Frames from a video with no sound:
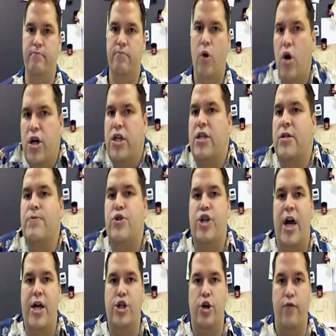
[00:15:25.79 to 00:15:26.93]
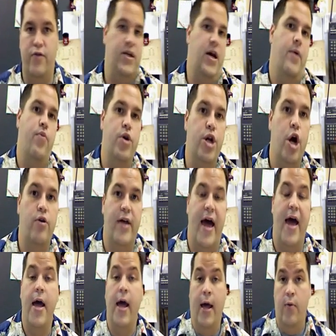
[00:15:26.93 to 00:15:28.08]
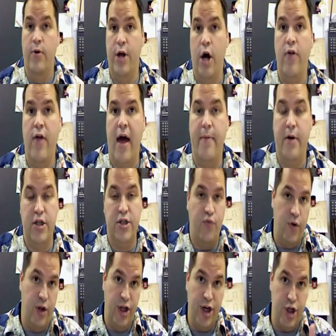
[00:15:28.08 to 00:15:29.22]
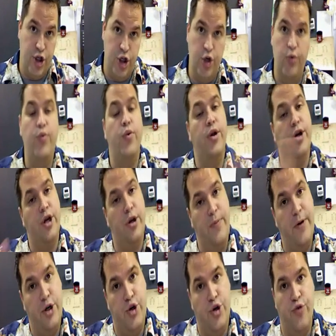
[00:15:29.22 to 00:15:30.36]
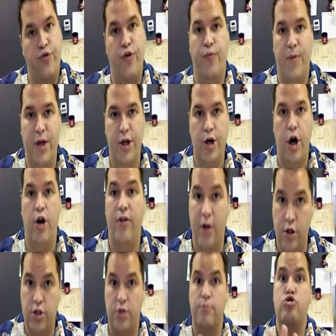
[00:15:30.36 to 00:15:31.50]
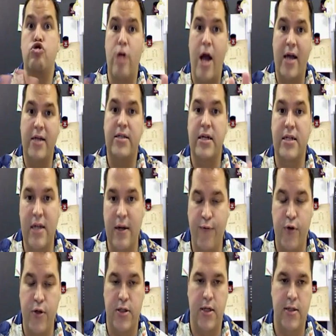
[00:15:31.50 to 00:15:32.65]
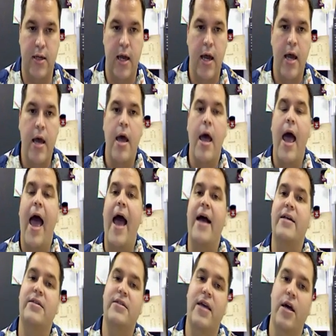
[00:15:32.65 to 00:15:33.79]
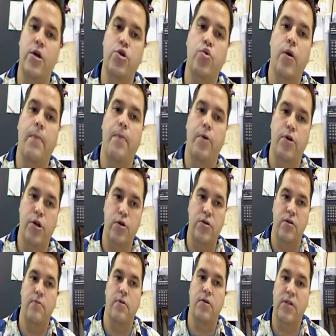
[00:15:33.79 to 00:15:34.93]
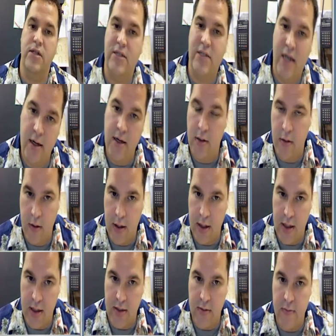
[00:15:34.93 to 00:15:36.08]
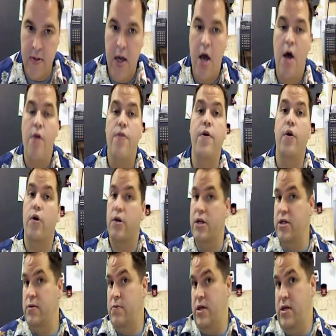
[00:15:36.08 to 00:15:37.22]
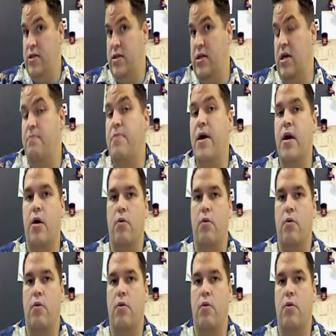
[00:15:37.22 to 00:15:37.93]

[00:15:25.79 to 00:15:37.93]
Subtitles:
Organisms change over time. We know that. We know that because if we look at you and we look at a picture of you from kindergarten, there's some drastic differences. As cells reproduce in multicellular organisms, the organism tends to get bigger.